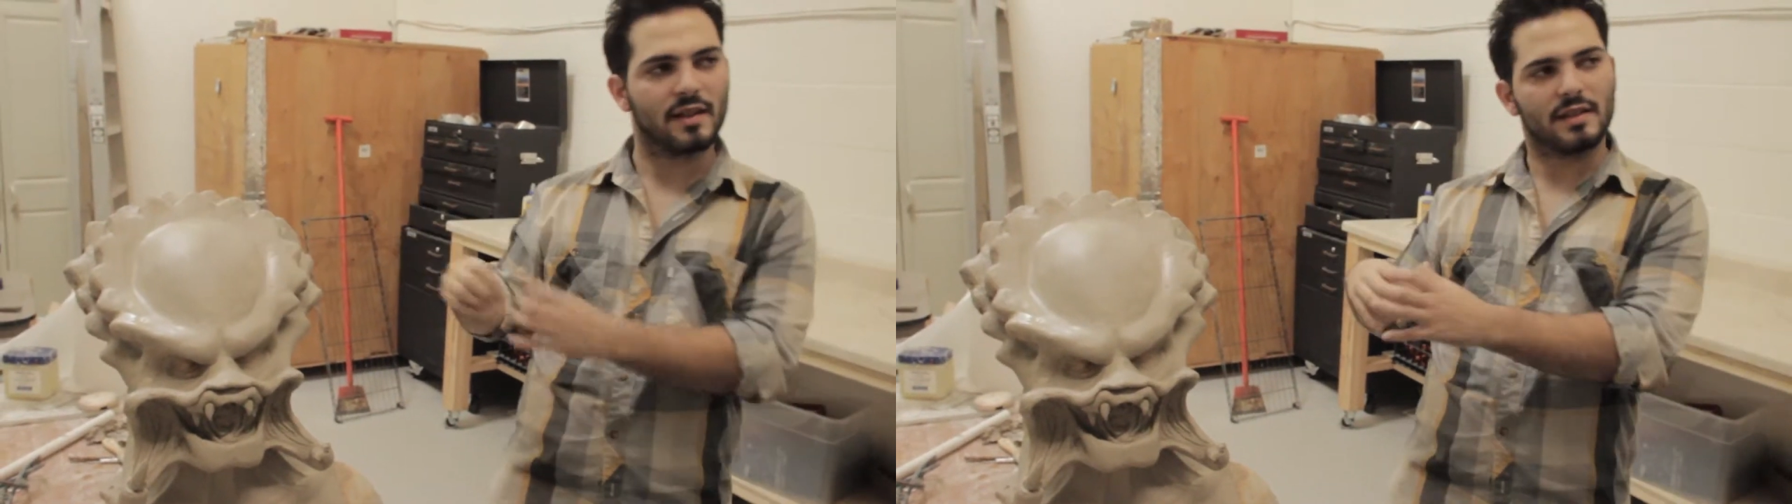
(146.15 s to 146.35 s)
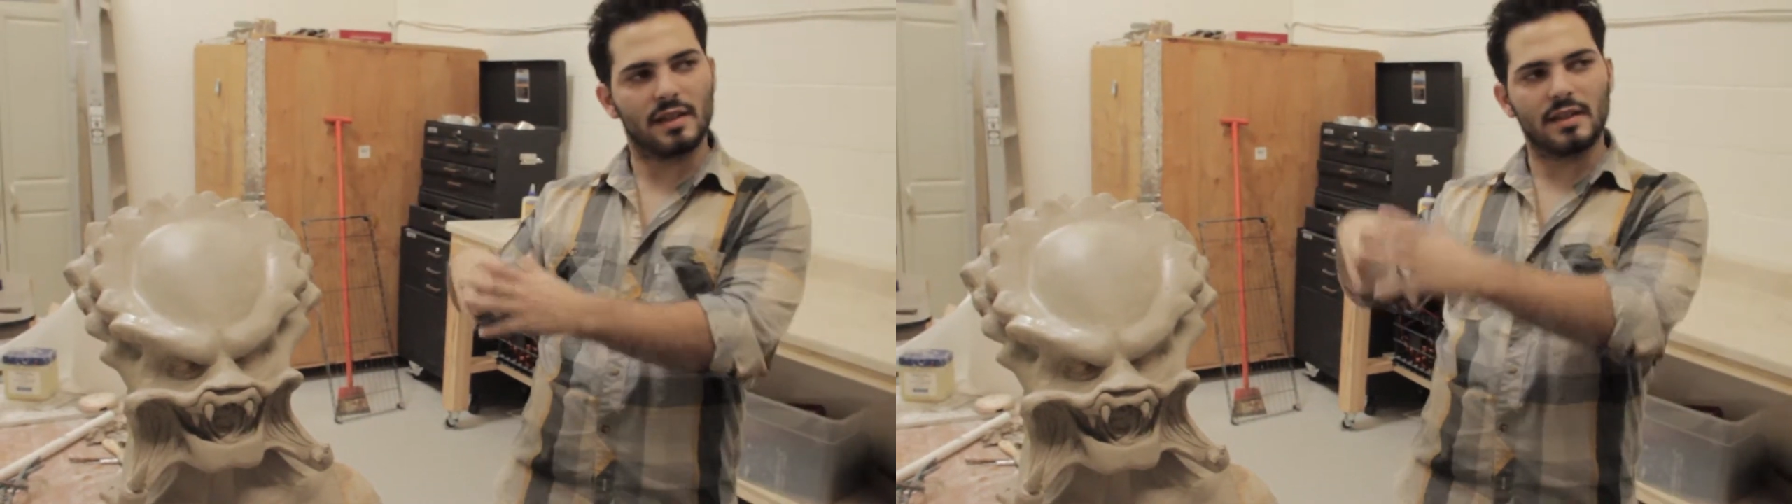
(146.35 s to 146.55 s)

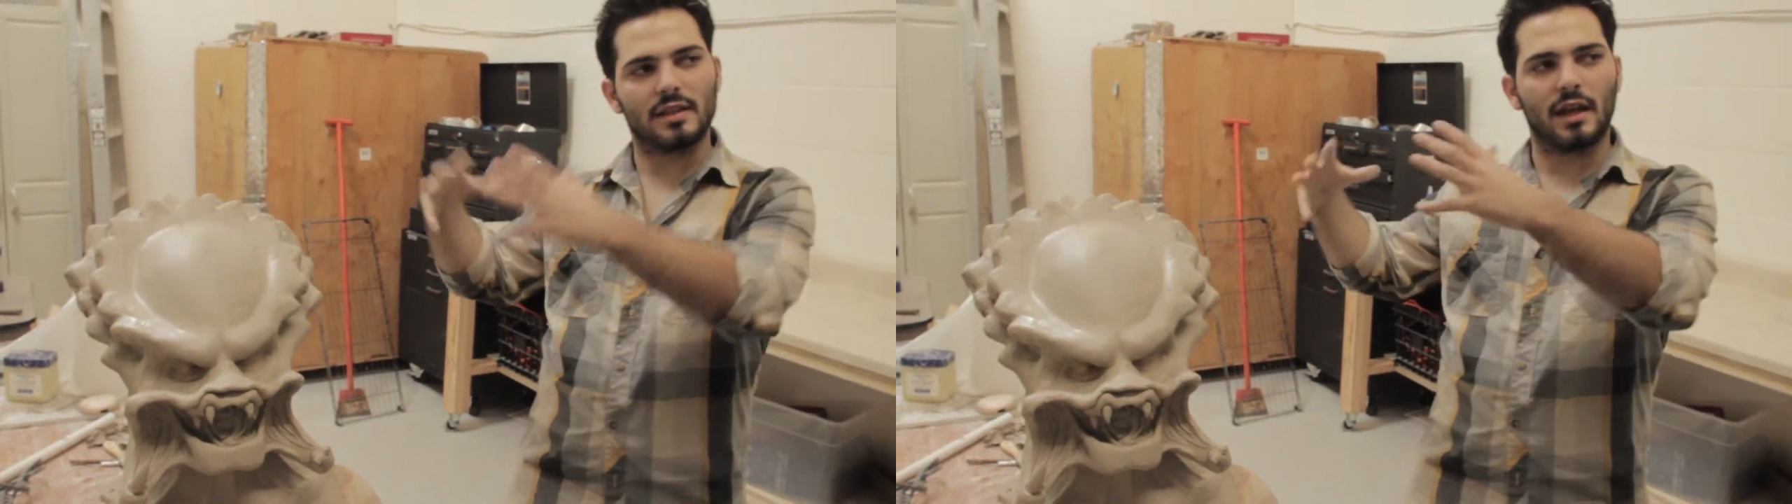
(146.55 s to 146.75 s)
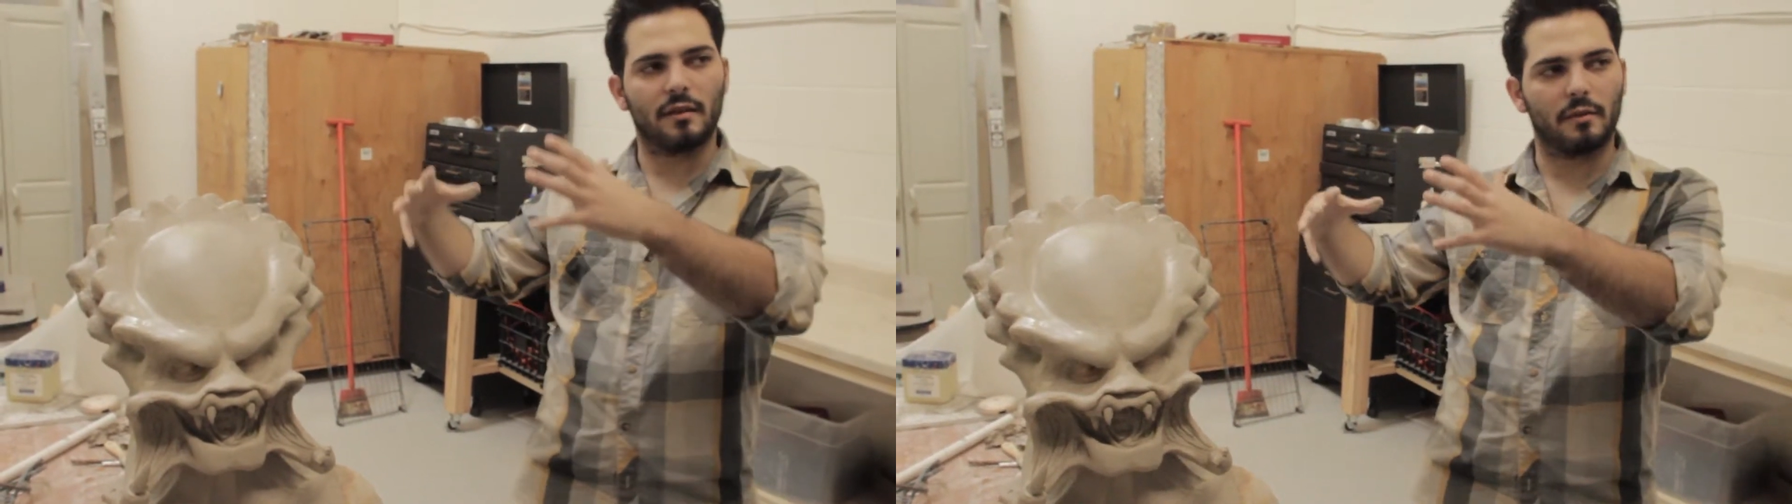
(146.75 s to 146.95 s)
that's
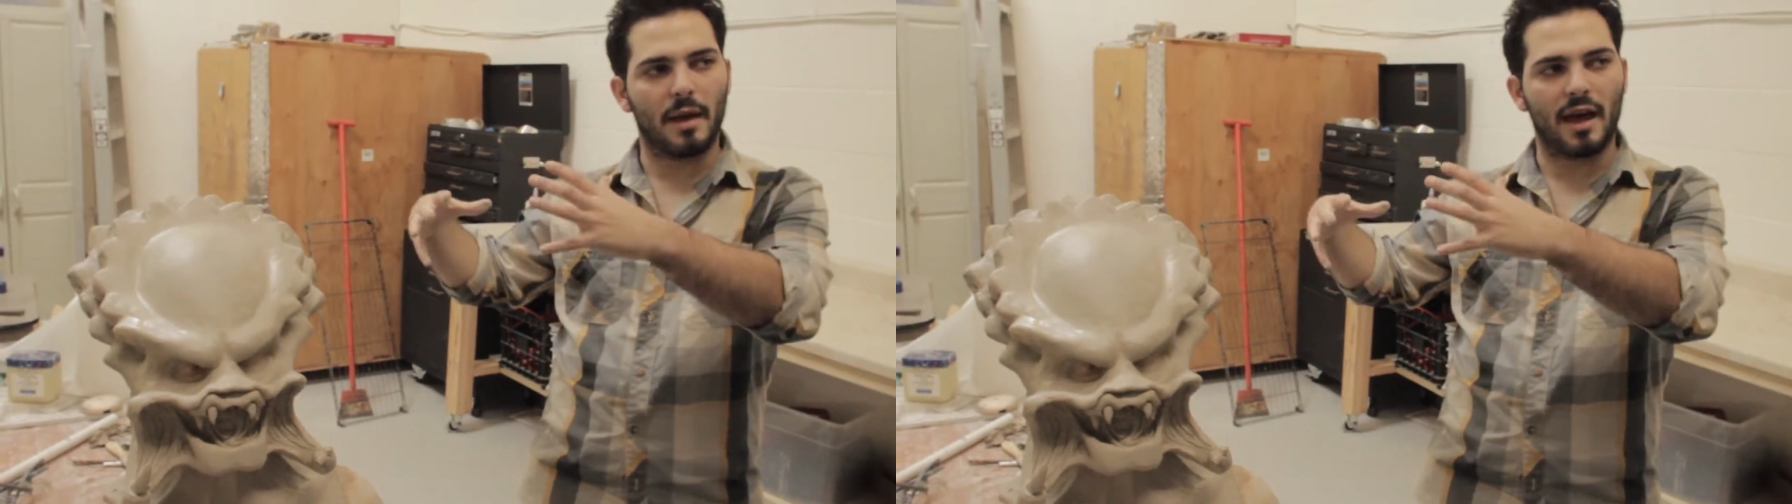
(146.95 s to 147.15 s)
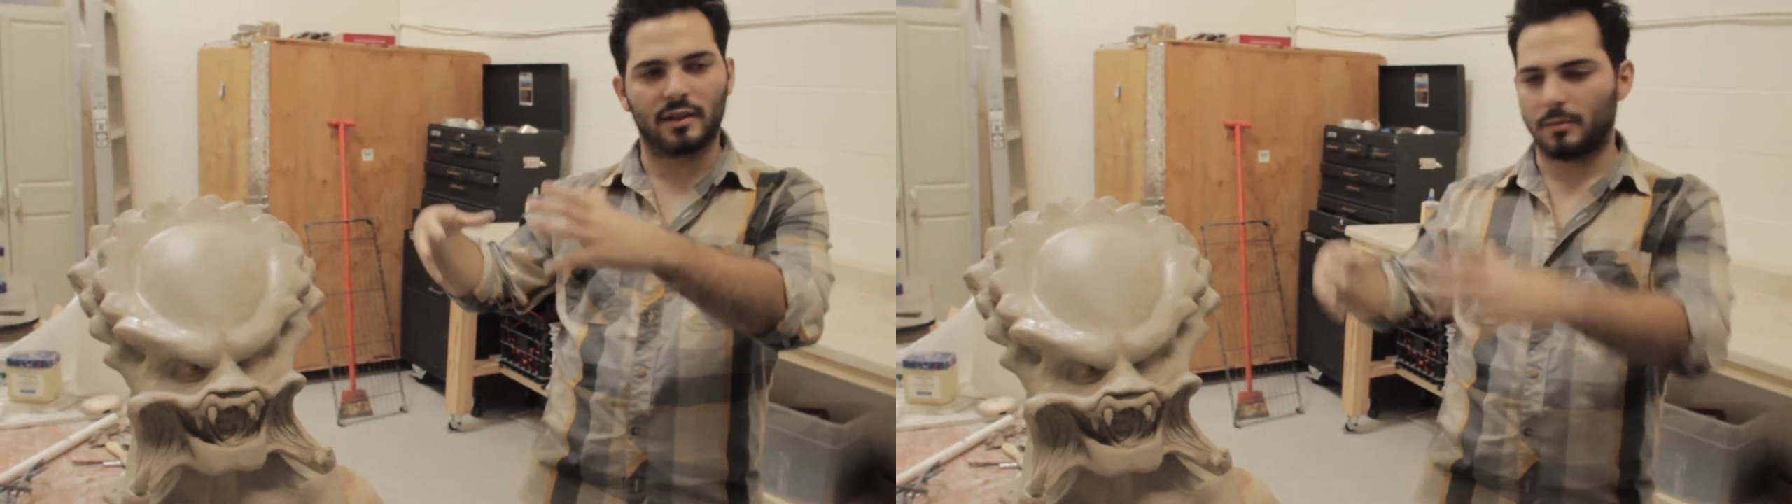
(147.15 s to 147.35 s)
inside of the
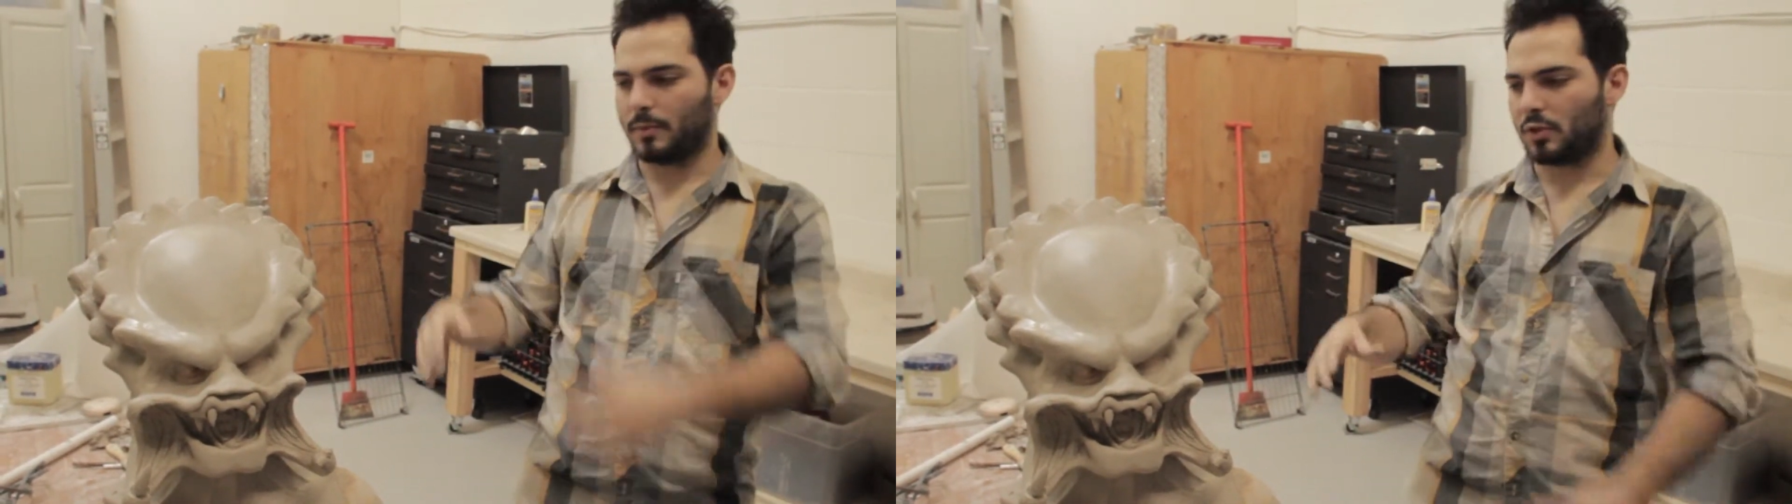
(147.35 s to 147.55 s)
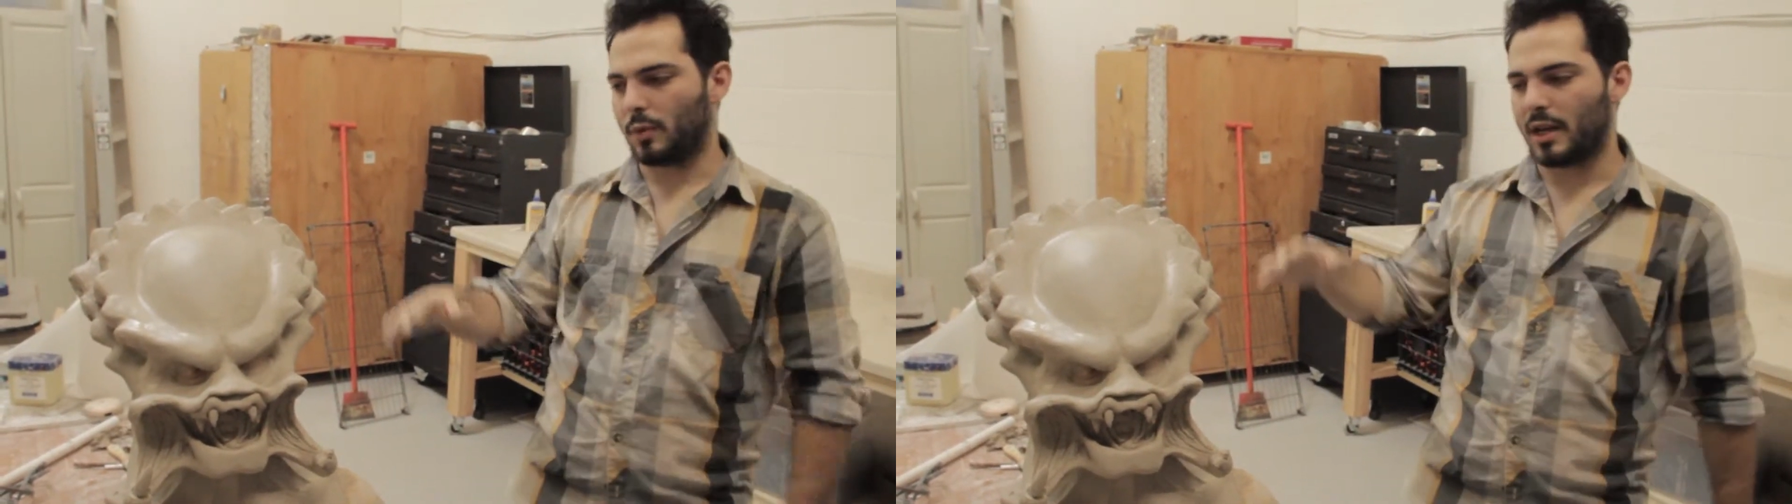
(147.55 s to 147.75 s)
mask
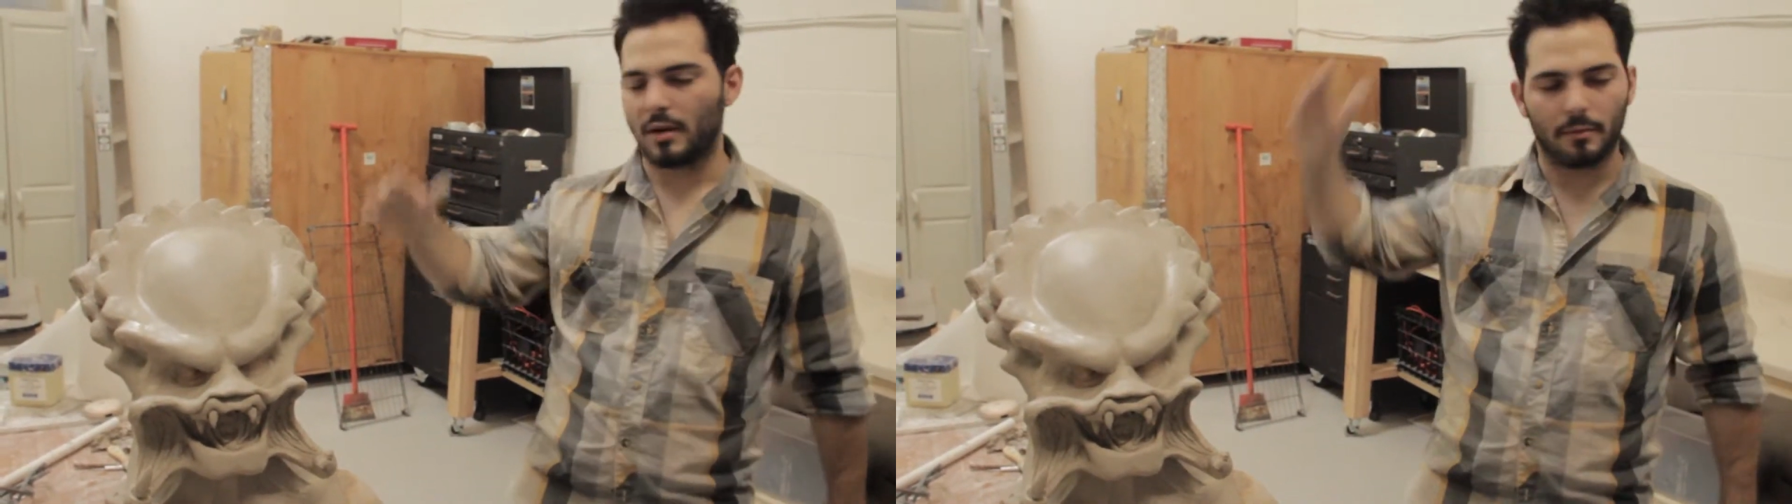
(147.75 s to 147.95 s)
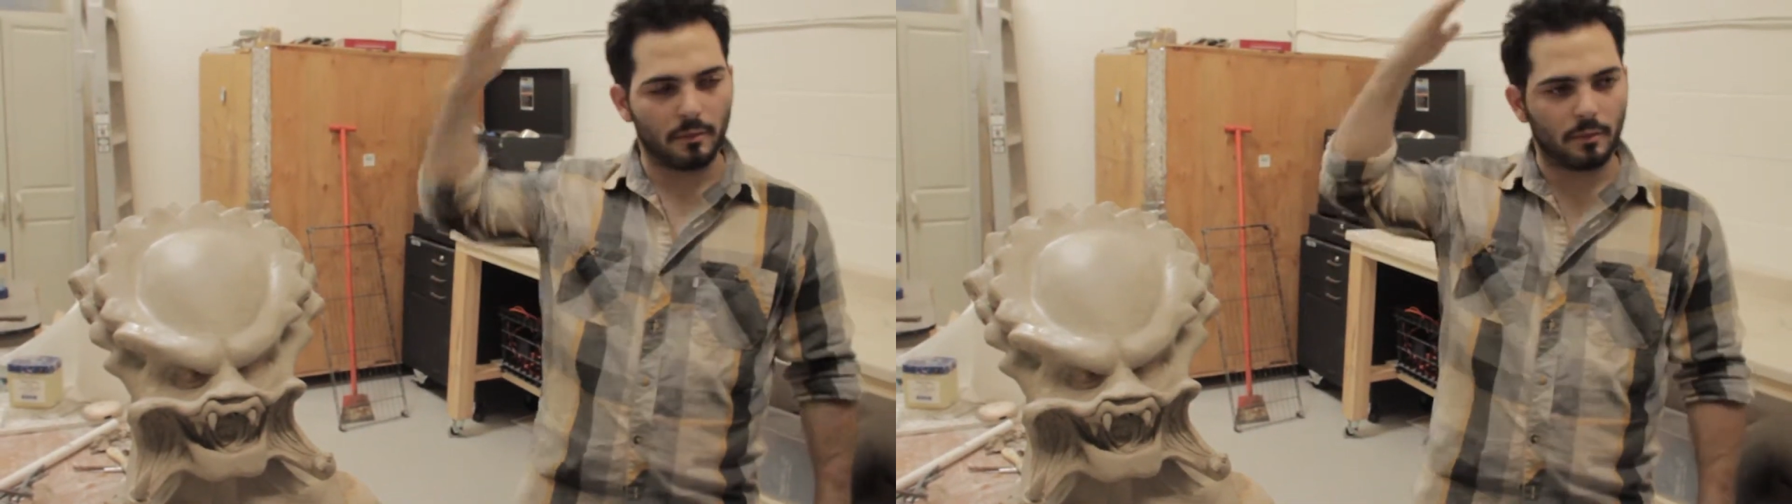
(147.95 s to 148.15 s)
between,